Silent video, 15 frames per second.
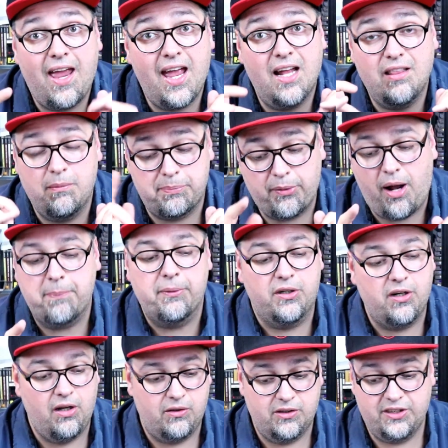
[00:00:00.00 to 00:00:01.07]
and the proper
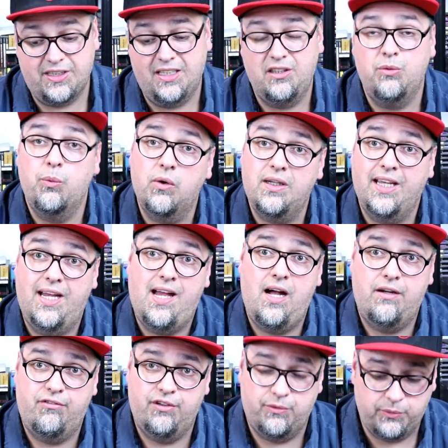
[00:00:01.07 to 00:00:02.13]
colors that you will get
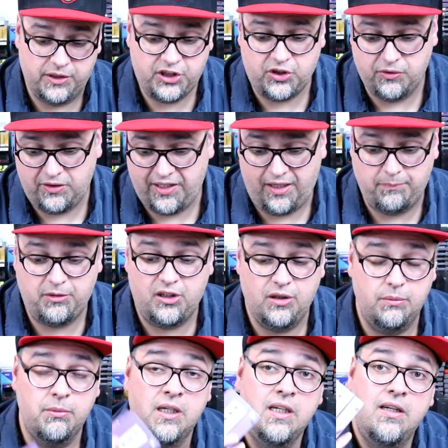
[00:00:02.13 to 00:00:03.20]
out of an original
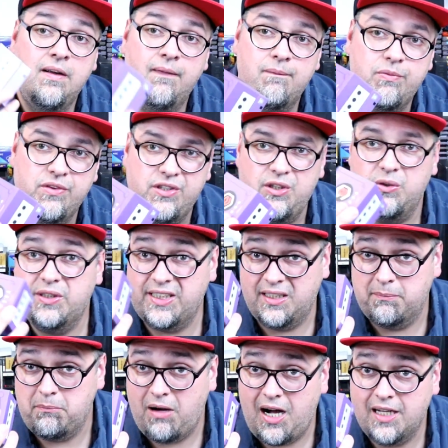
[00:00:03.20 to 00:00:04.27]
GameCube
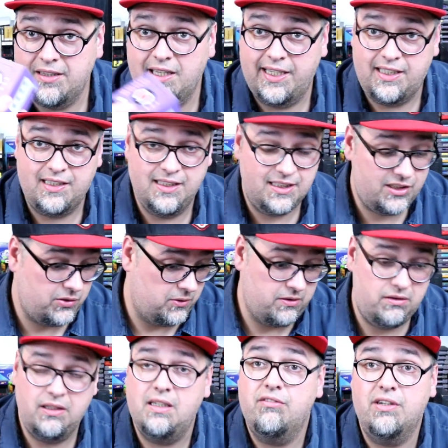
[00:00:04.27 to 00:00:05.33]
using a mod like this
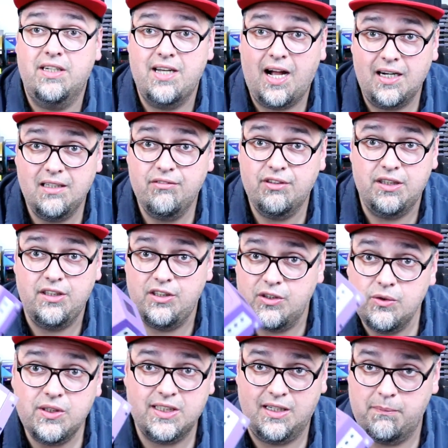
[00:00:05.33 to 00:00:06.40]
or even not even
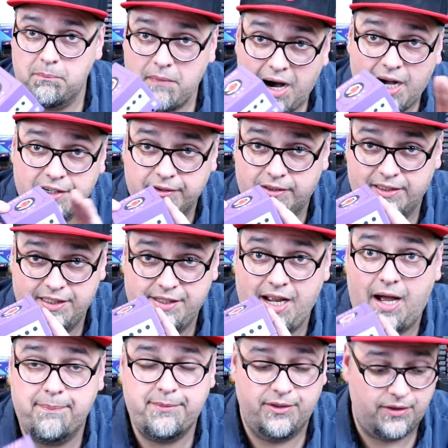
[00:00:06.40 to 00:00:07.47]
using a mod or an
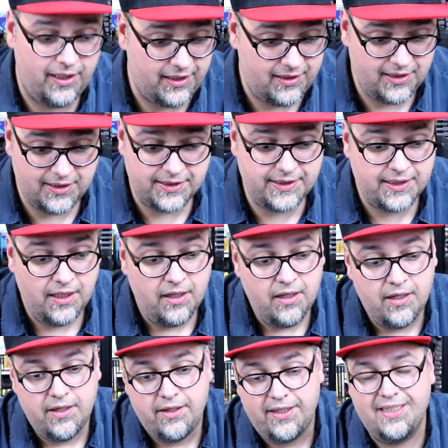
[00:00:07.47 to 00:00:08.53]
adapter like this.
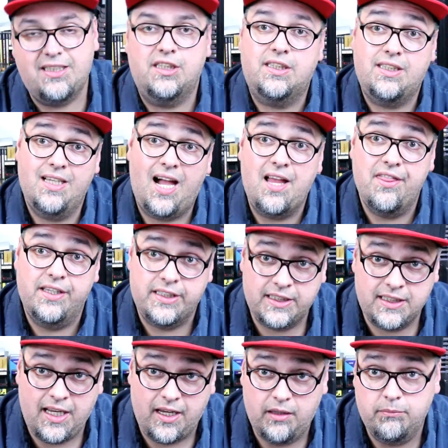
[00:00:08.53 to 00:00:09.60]
It's just not the
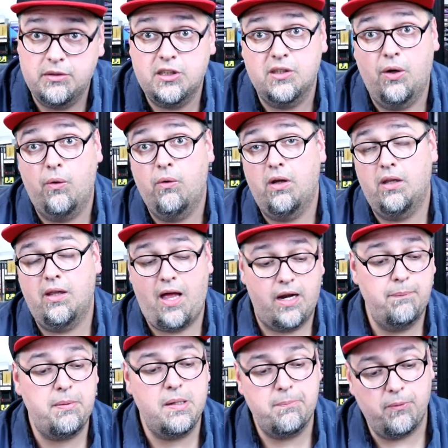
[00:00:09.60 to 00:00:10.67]
same. So a
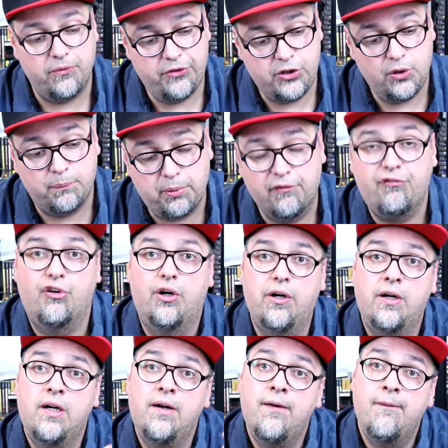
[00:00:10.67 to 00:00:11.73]
lot of people do
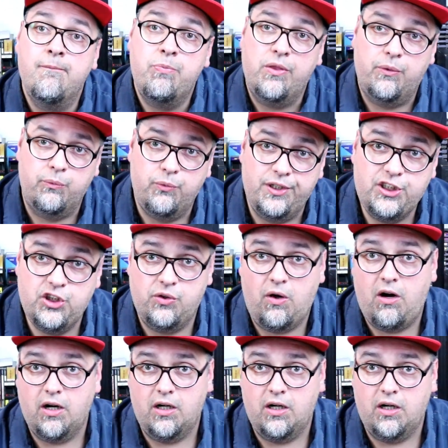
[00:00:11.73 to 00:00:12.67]
prefer original